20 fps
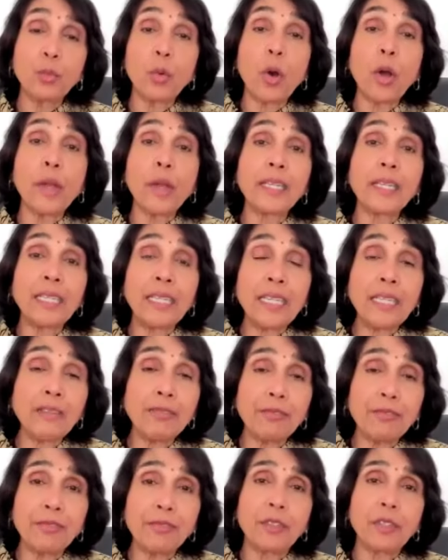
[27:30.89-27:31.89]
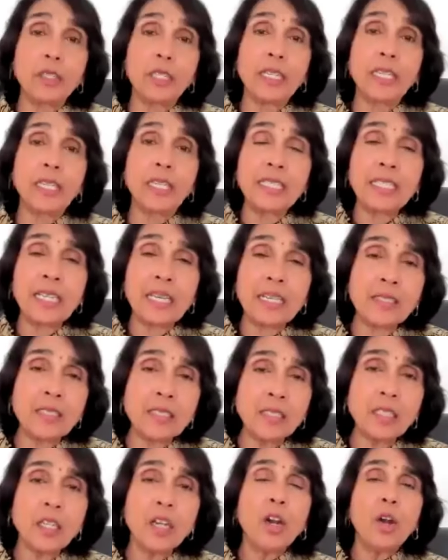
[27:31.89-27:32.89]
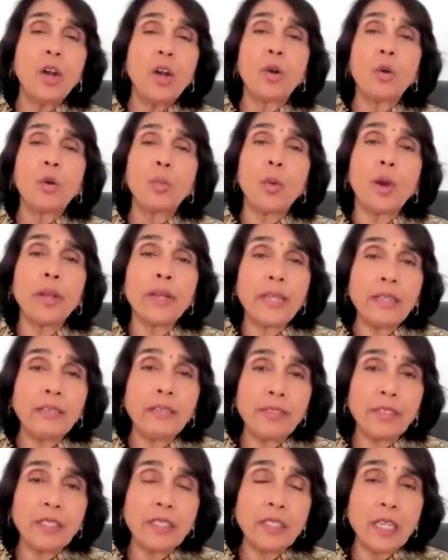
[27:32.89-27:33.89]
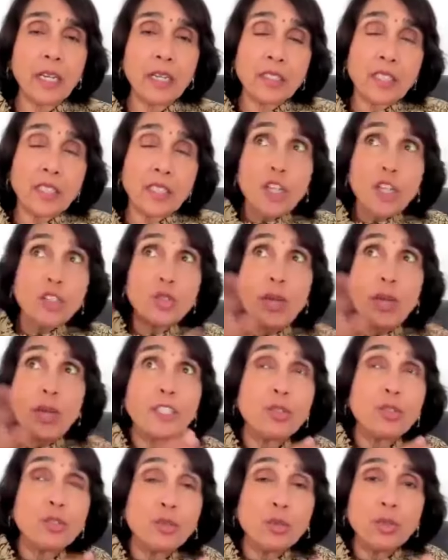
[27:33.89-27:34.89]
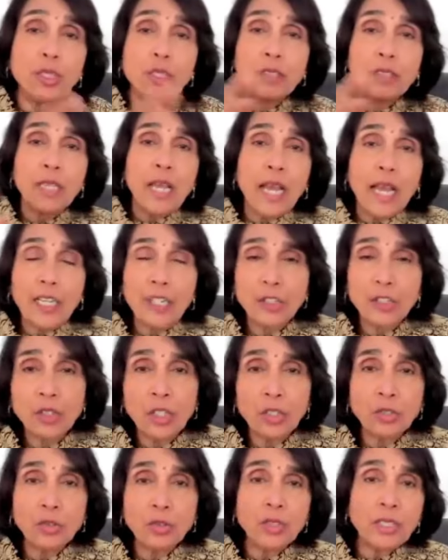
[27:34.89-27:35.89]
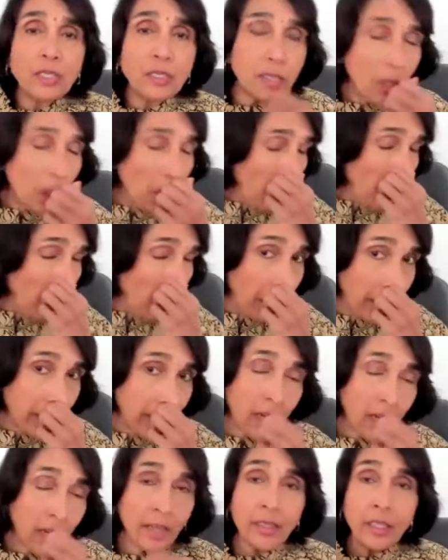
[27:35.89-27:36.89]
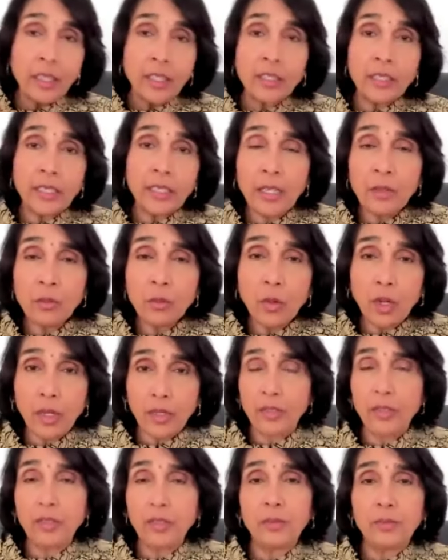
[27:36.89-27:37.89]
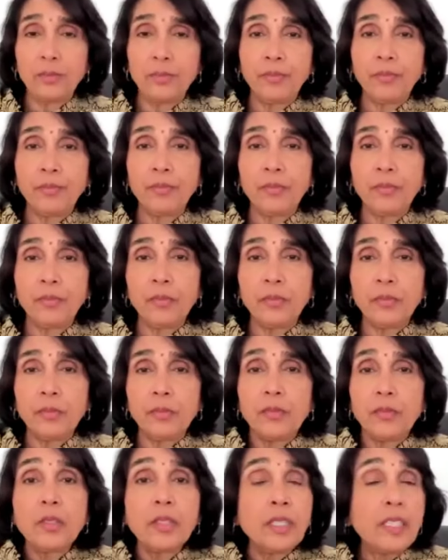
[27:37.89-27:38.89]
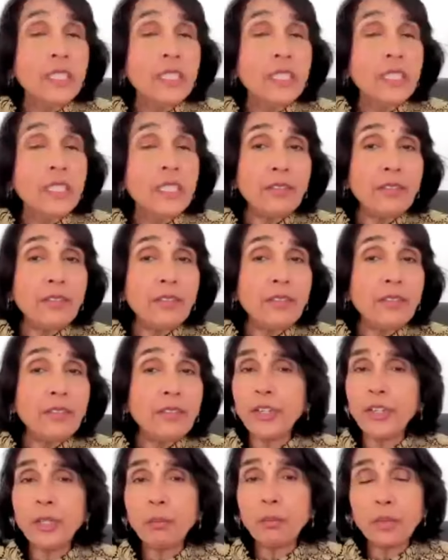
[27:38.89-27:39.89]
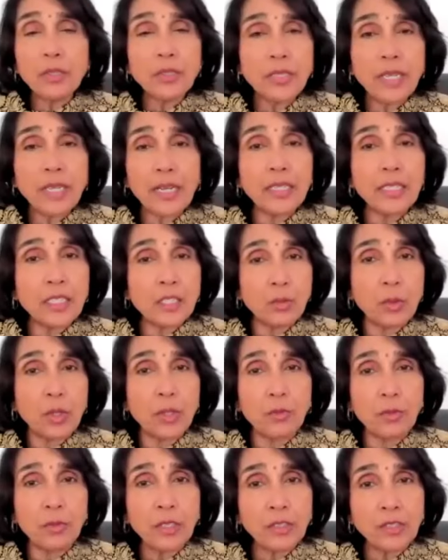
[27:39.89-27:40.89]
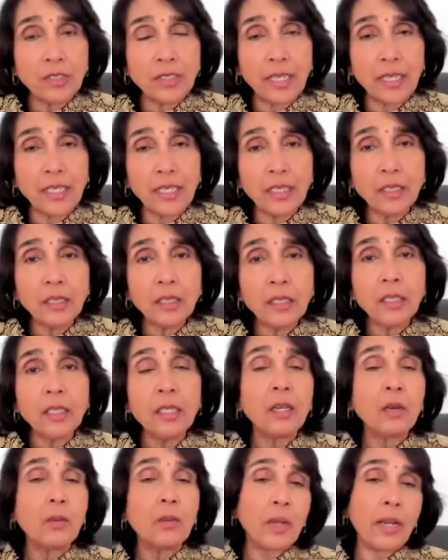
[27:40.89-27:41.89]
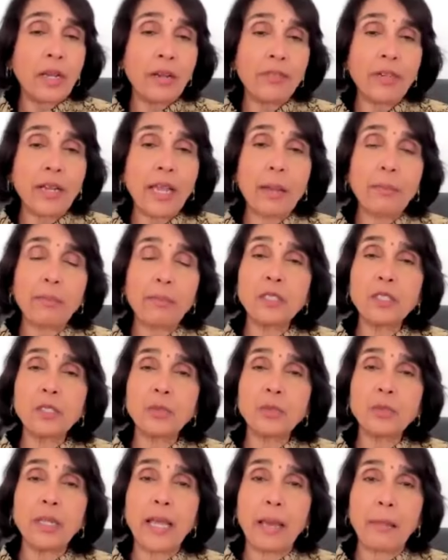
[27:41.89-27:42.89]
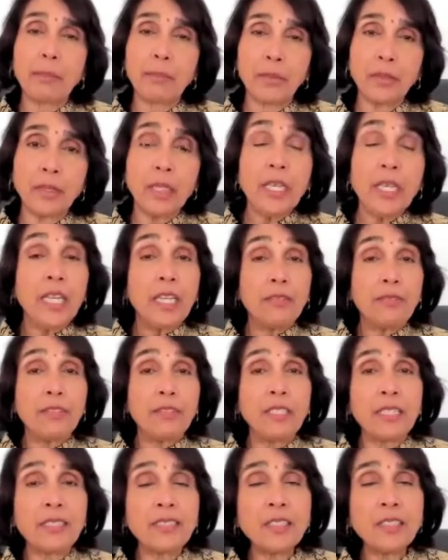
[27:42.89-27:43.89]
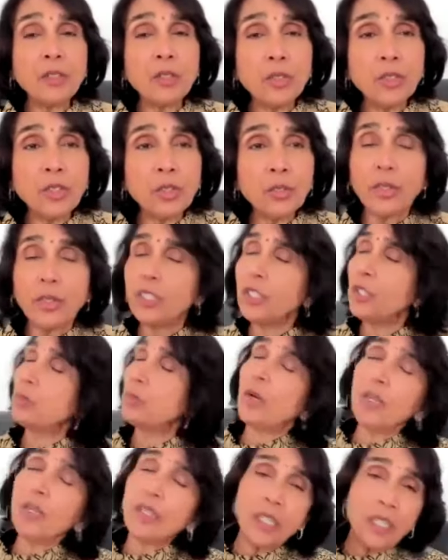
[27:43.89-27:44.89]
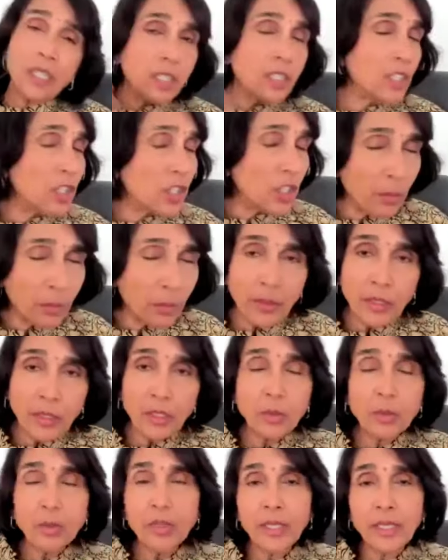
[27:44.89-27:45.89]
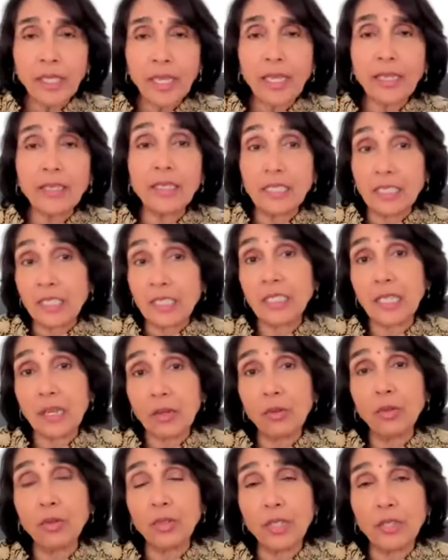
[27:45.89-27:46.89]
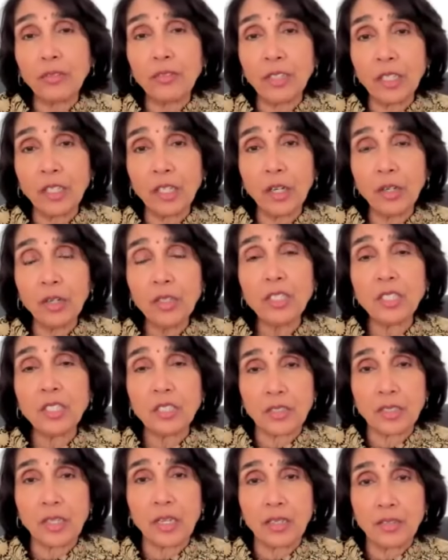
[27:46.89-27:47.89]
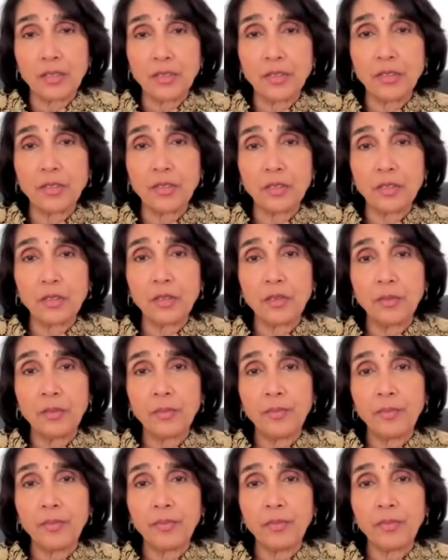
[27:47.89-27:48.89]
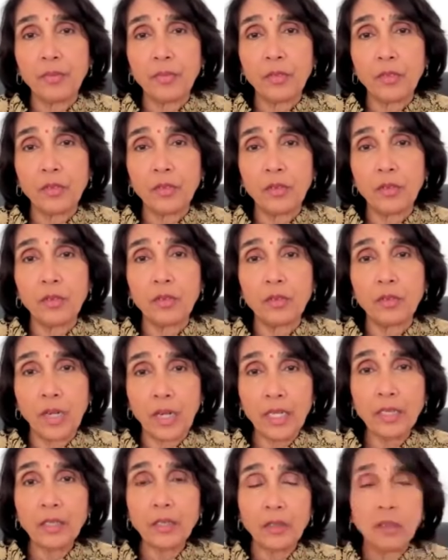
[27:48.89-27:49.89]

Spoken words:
What if it doesn't, or what if it does? So I should do this, I should not do this. Oh my God, then what? Give you 100% is what we're saying. Whatever happens will happen. If it doesn't go the way you want, jump into it again. This is how Gurudev encourages us, right?